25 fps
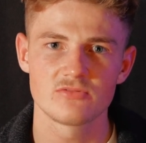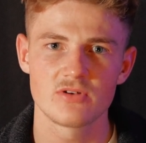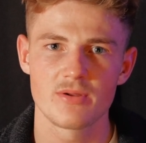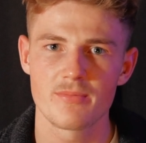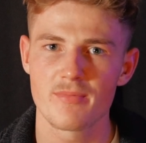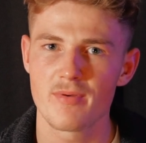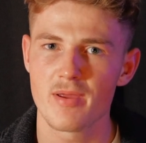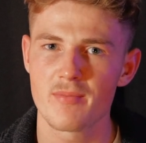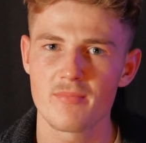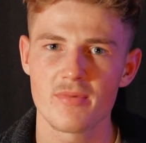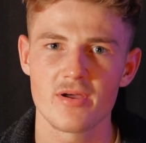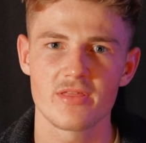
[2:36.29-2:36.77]

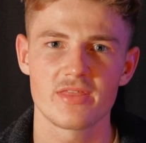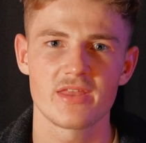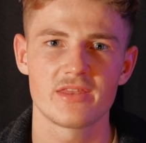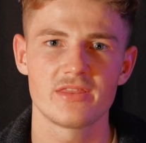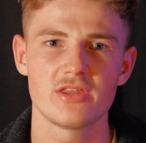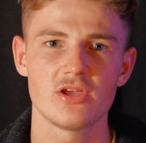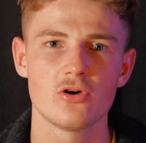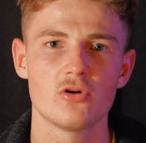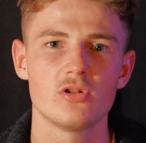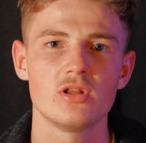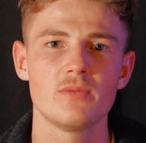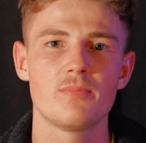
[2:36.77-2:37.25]
Remember that
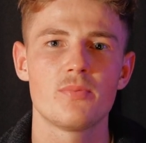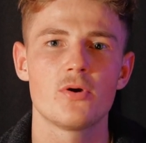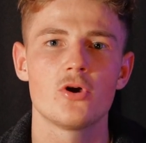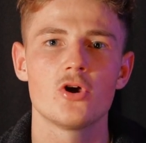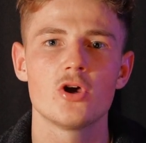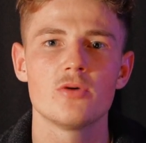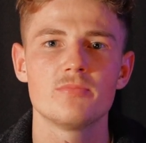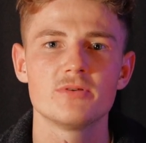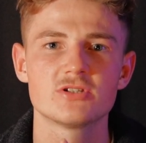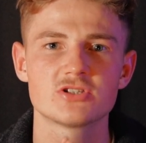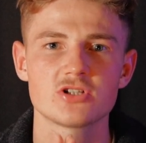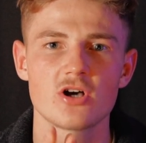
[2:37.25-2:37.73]
the only
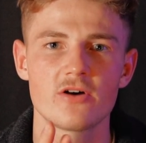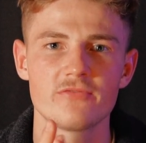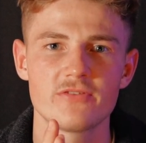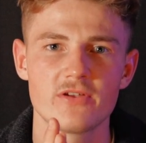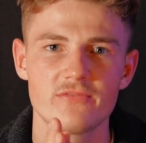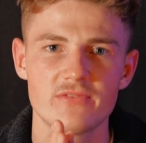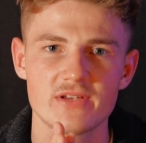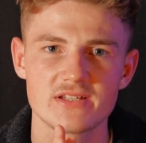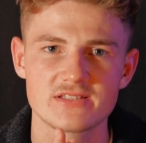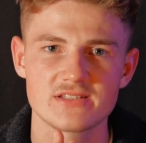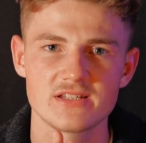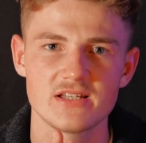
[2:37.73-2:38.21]
purpose of
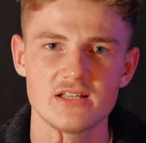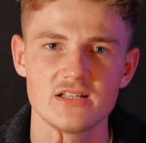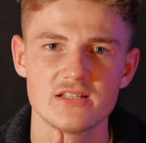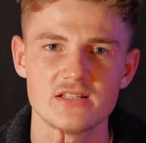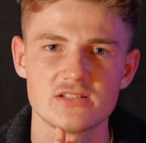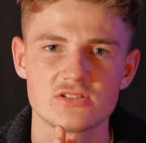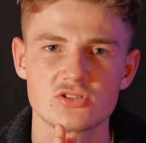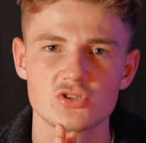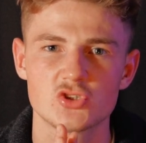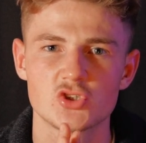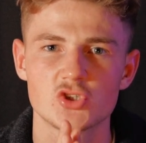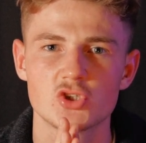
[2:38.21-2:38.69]
your VSL
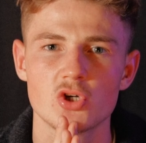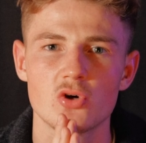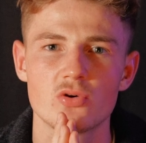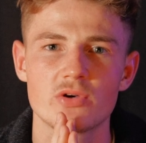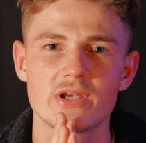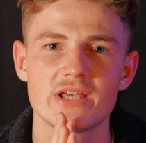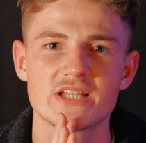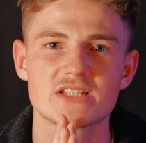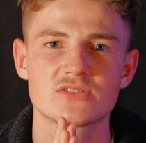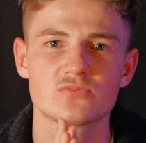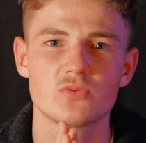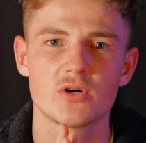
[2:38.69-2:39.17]
is to
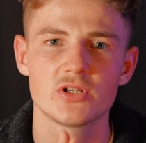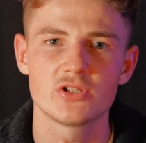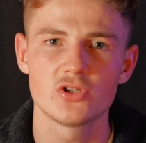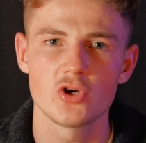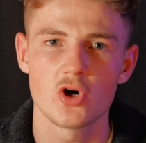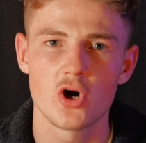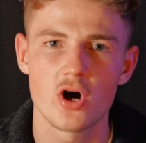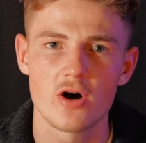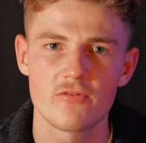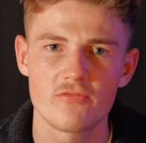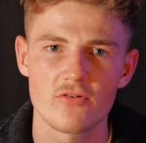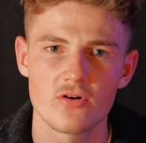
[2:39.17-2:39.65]
showcase what you
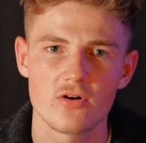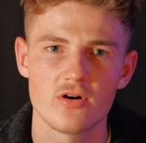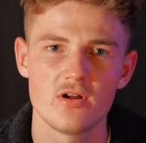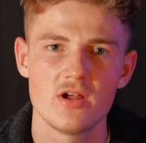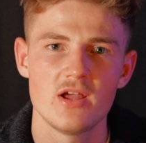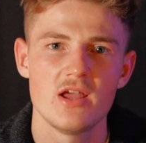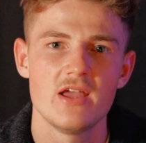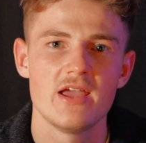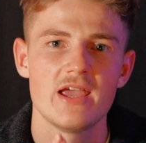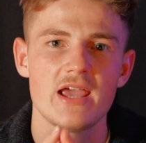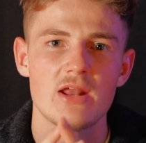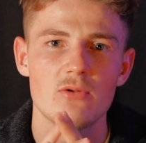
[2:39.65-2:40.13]
offer
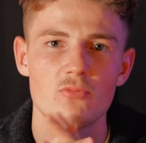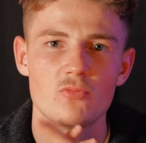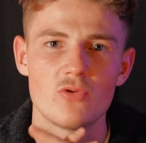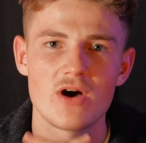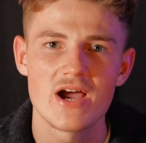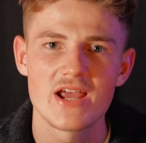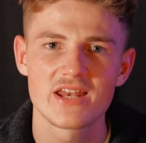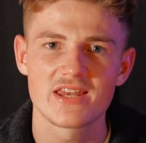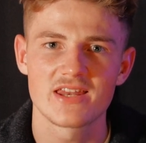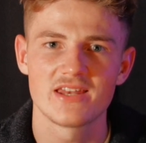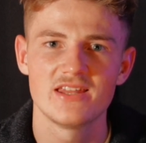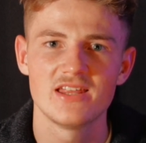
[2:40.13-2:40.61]
and
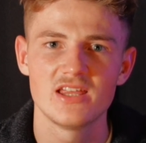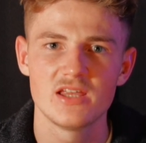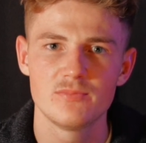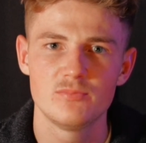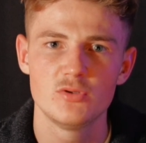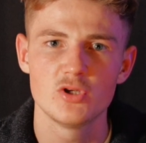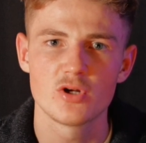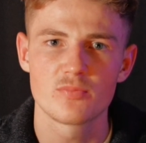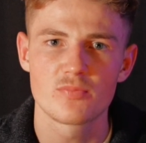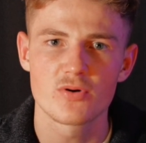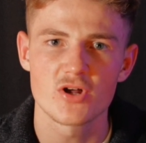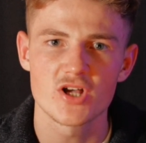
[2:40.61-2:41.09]
why it can
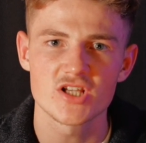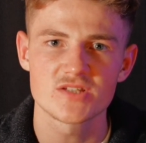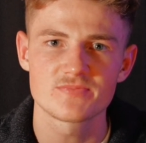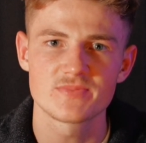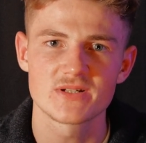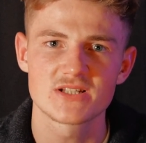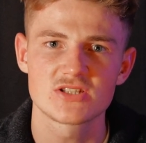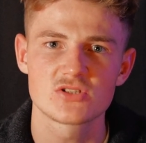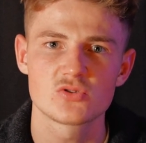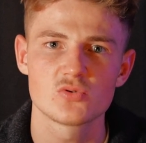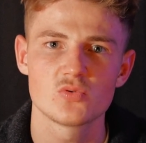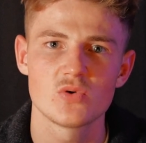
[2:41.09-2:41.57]
help your
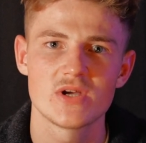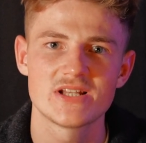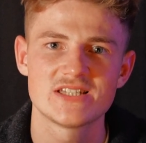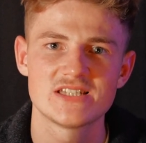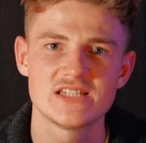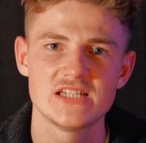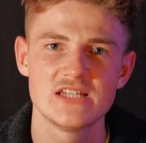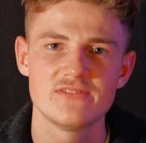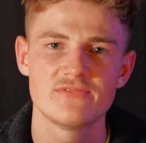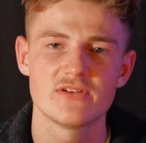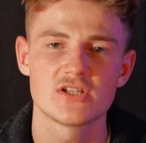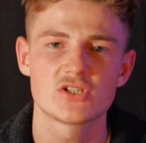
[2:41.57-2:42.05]
prospects to
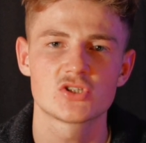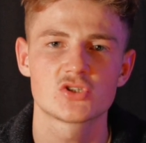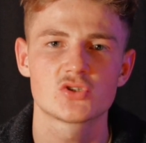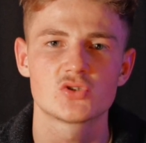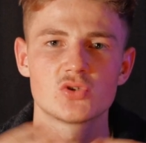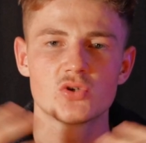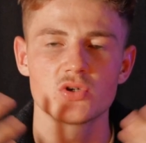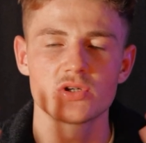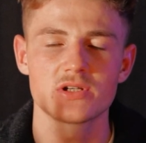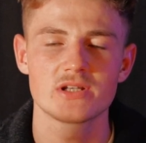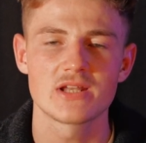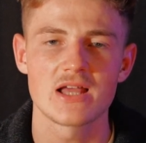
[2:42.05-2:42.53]
achieve a
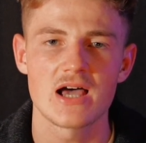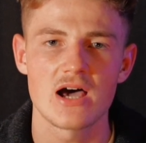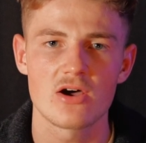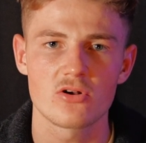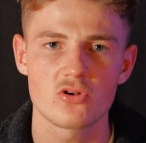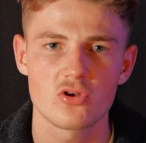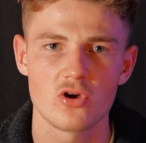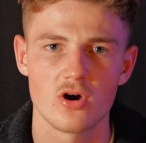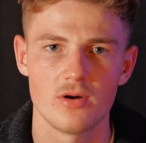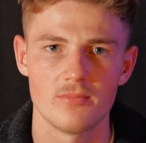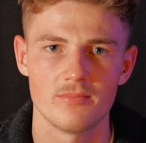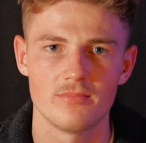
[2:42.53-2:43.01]
certain
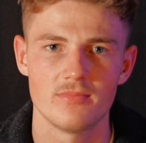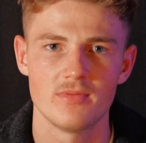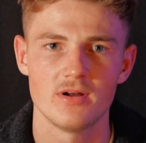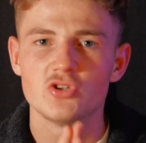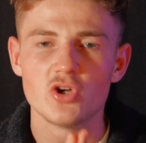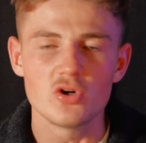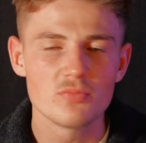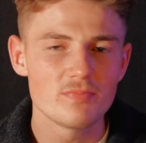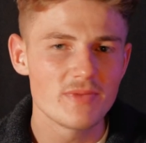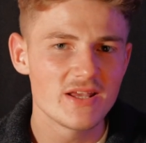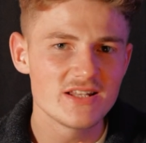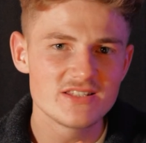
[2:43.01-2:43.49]
outcome.
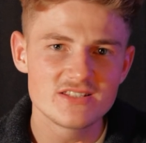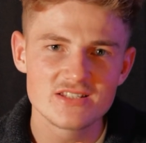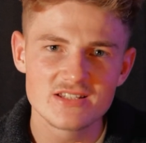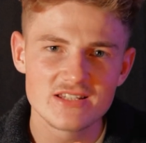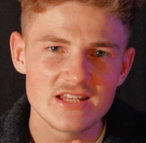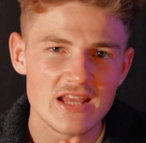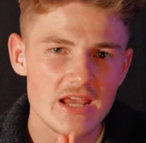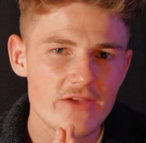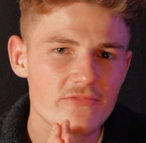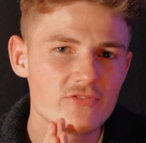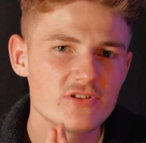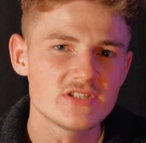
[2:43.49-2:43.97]
Don't
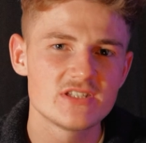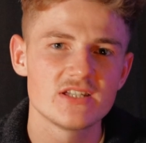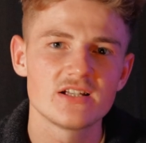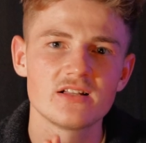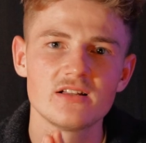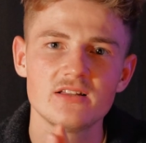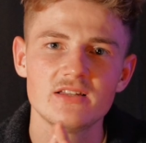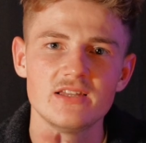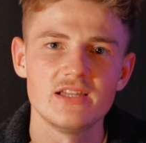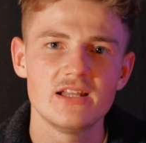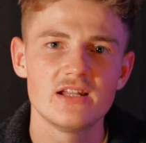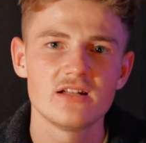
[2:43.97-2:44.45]
mention every
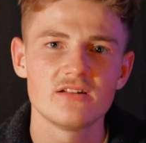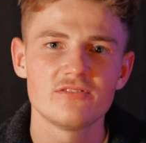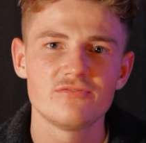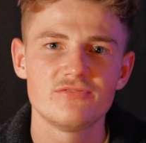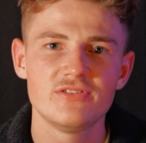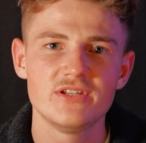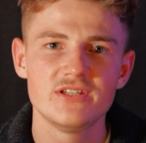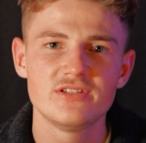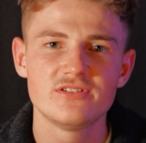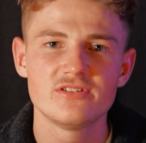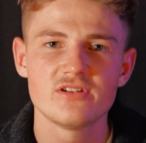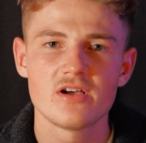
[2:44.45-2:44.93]
single little
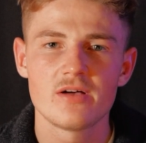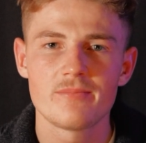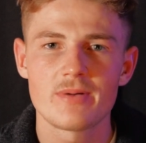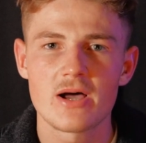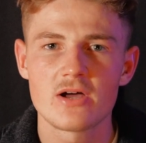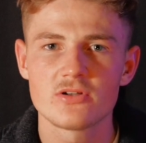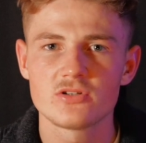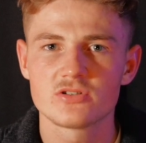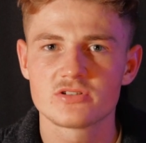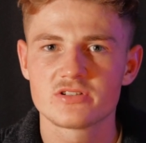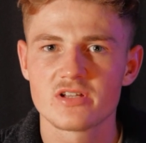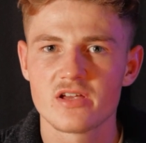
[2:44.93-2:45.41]
feature
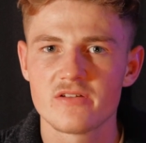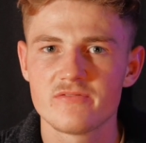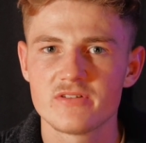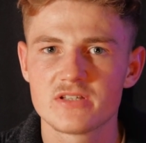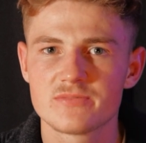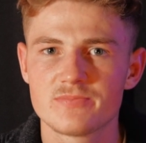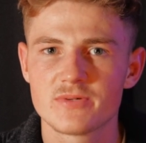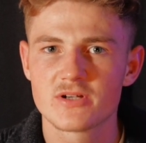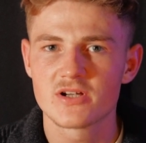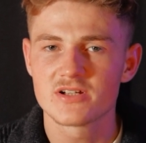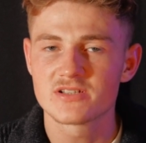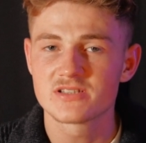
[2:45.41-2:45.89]
about your
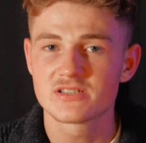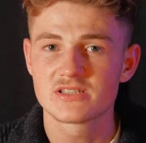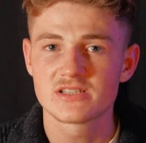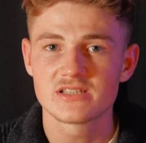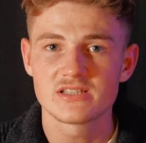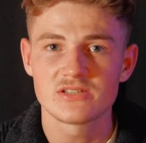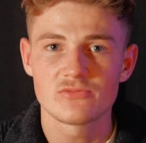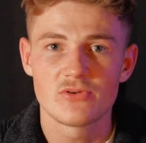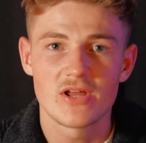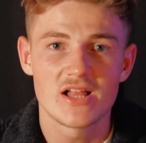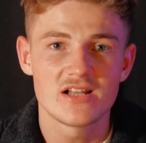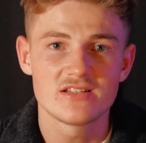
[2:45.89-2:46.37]
service, because
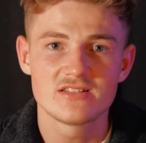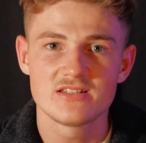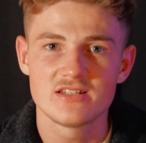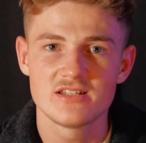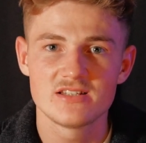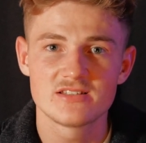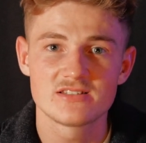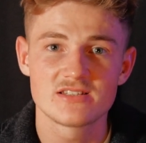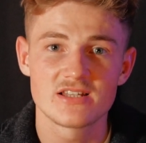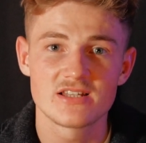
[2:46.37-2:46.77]
reality is